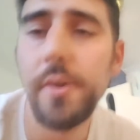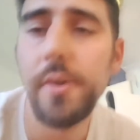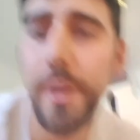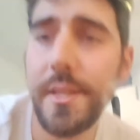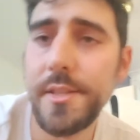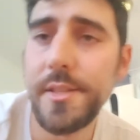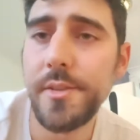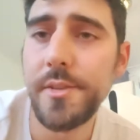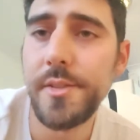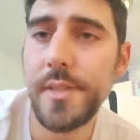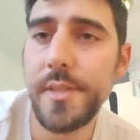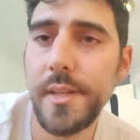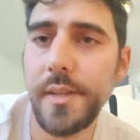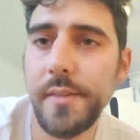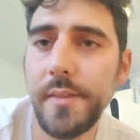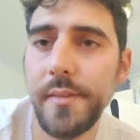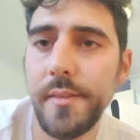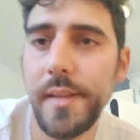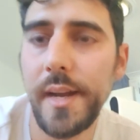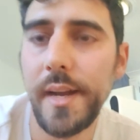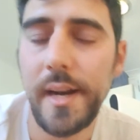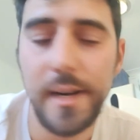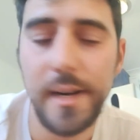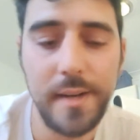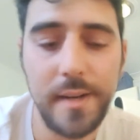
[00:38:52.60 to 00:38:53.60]
as you see,
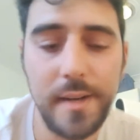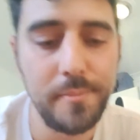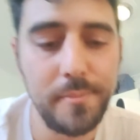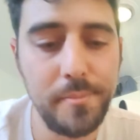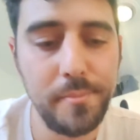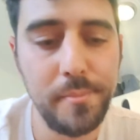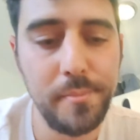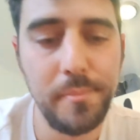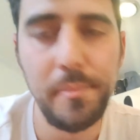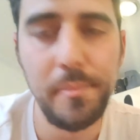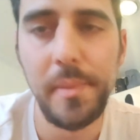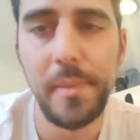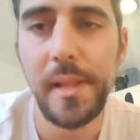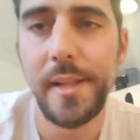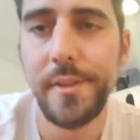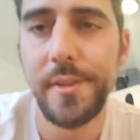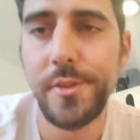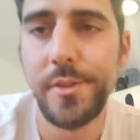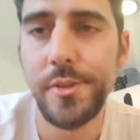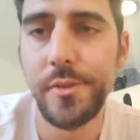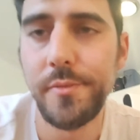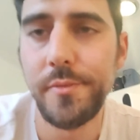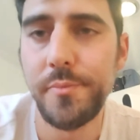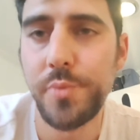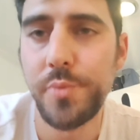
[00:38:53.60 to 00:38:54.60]
there are
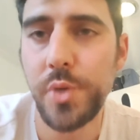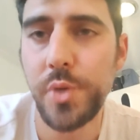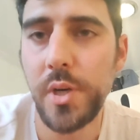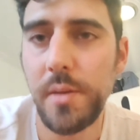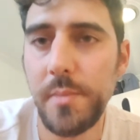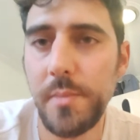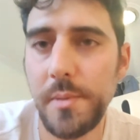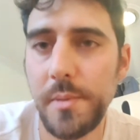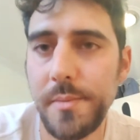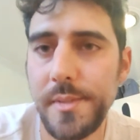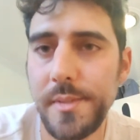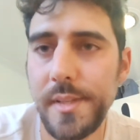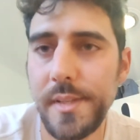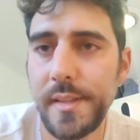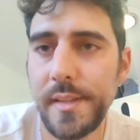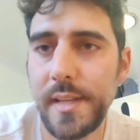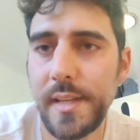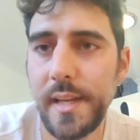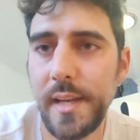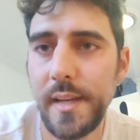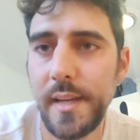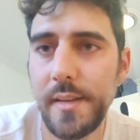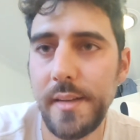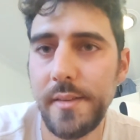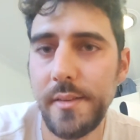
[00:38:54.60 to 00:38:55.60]
plenty of problems that
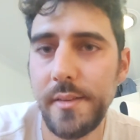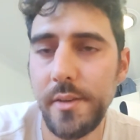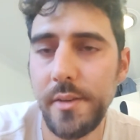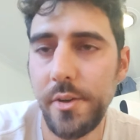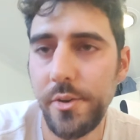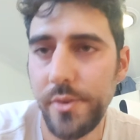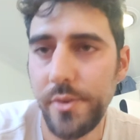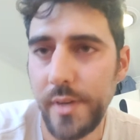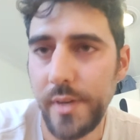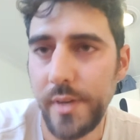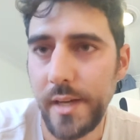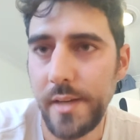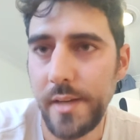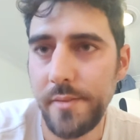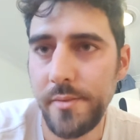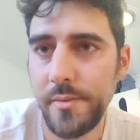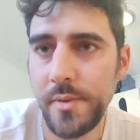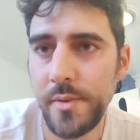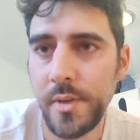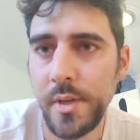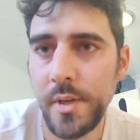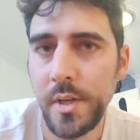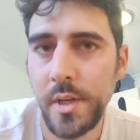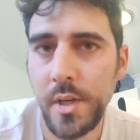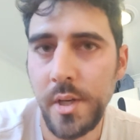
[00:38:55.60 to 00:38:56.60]
can arrive
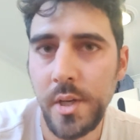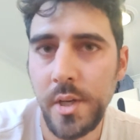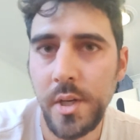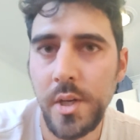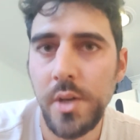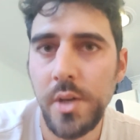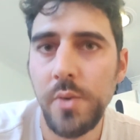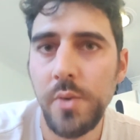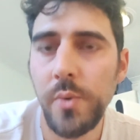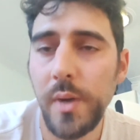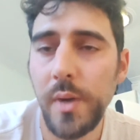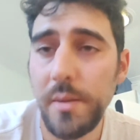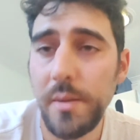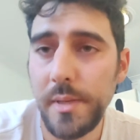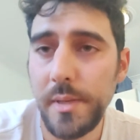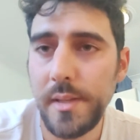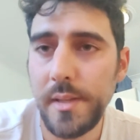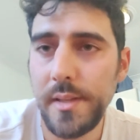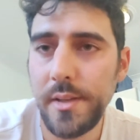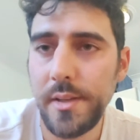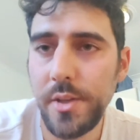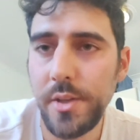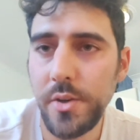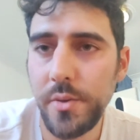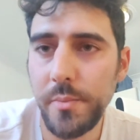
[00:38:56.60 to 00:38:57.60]
while
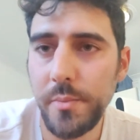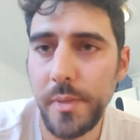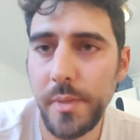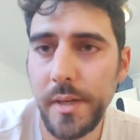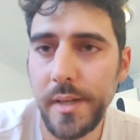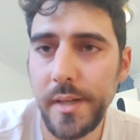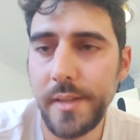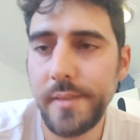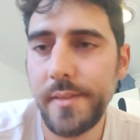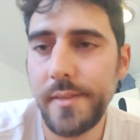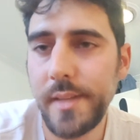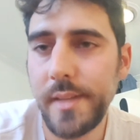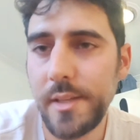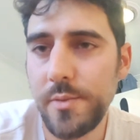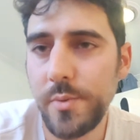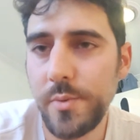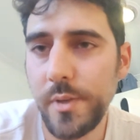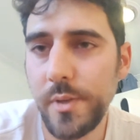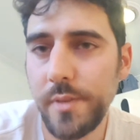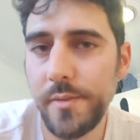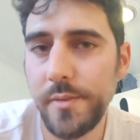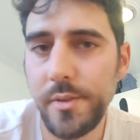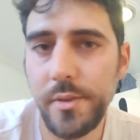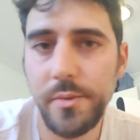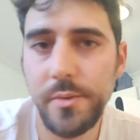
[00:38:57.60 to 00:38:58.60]
building your bike. That's
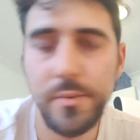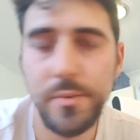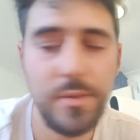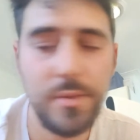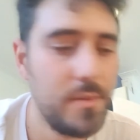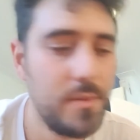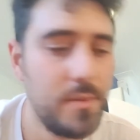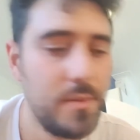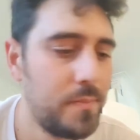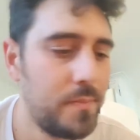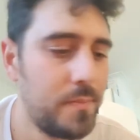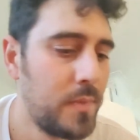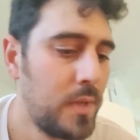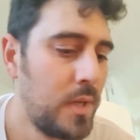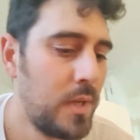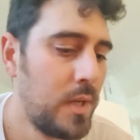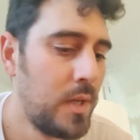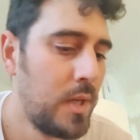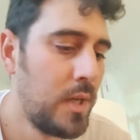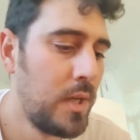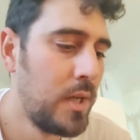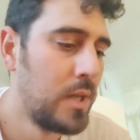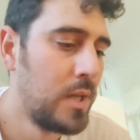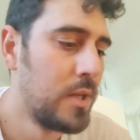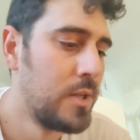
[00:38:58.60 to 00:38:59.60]
one of those.
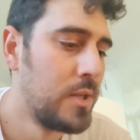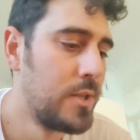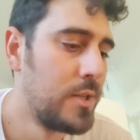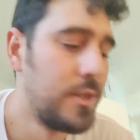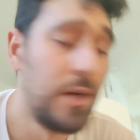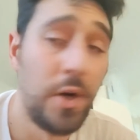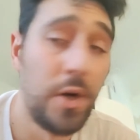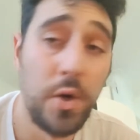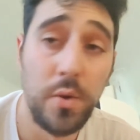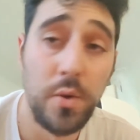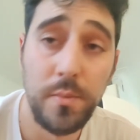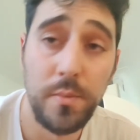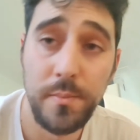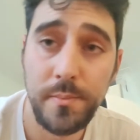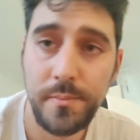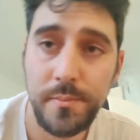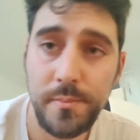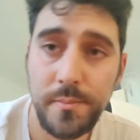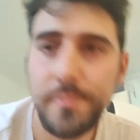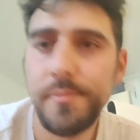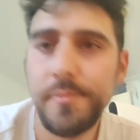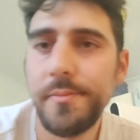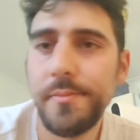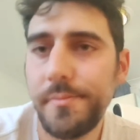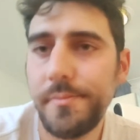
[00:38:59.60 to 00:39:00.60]
So,
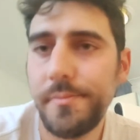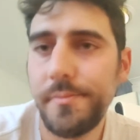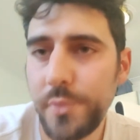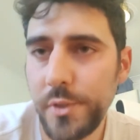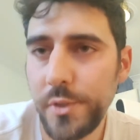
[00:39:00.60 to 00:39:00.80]
for